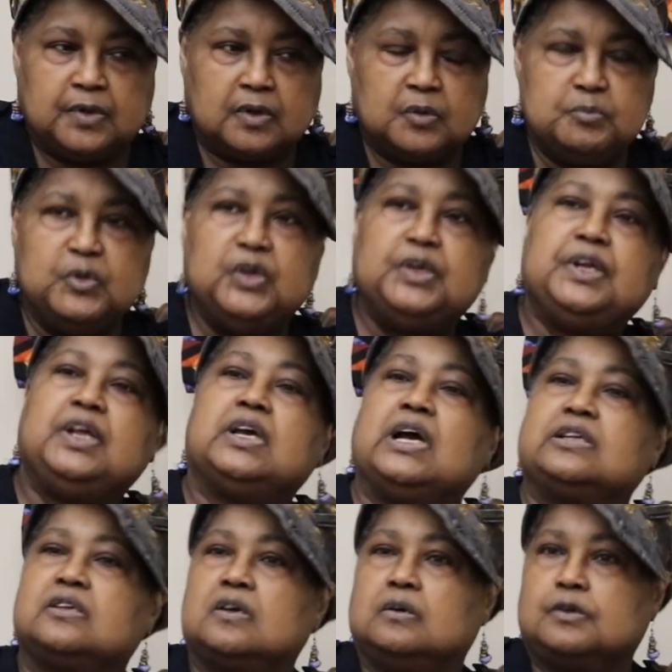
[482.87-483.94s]
the community,
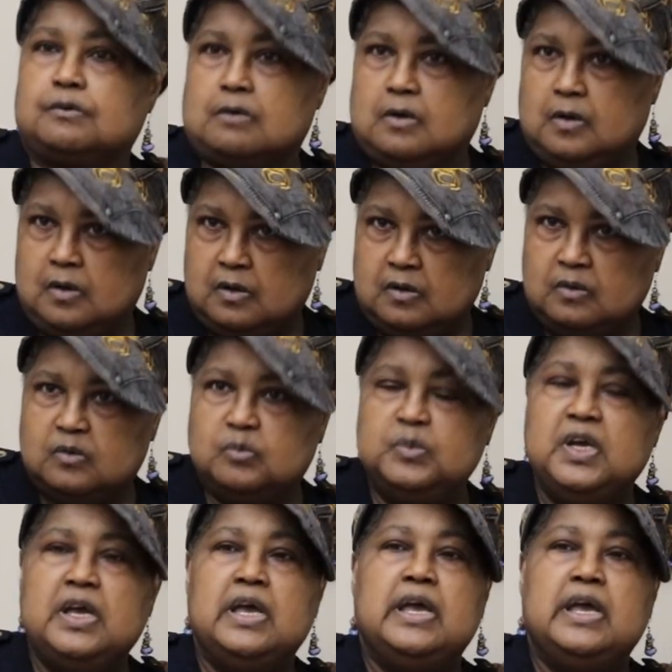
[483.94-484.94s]
got to go to her home,